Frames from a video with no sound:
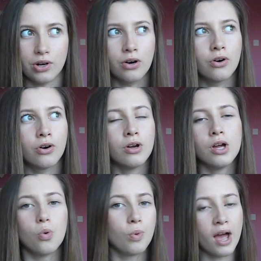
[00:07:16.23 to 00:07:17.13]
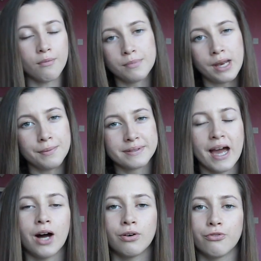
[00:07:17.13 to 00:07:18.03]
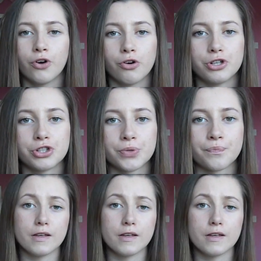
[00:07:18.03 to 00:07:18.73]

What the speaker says: or we haven't been able to get out and forage.